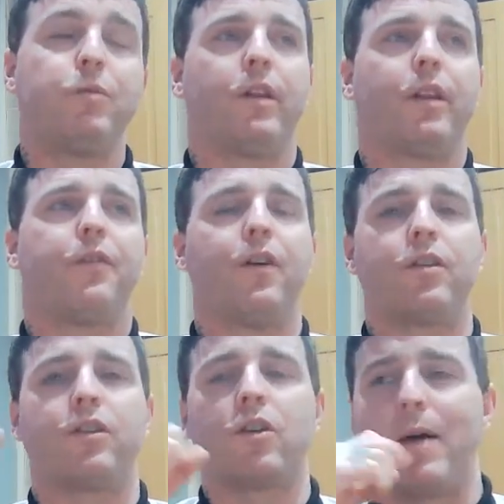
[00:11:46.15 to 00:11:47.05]
was one of the
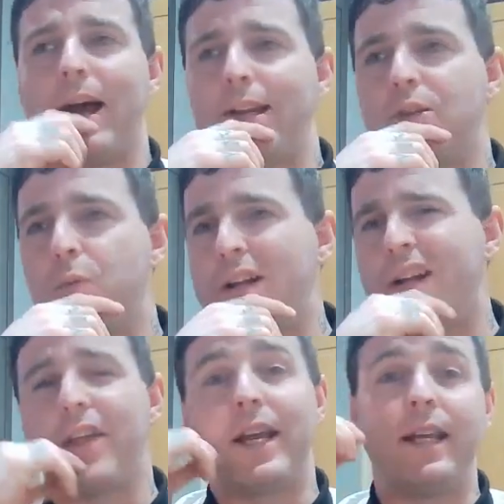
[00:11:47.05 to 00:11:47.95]
first to come out in this
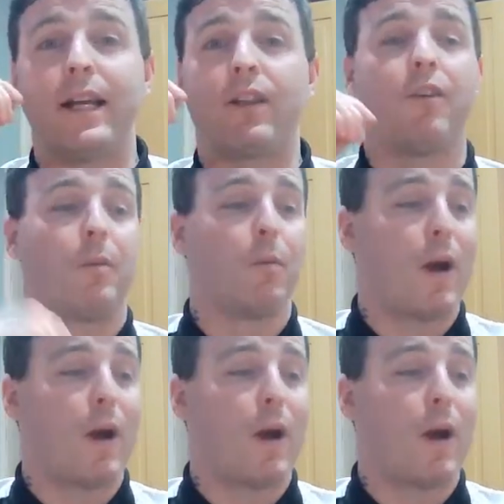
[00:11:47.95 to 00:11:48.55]
window that he needs football,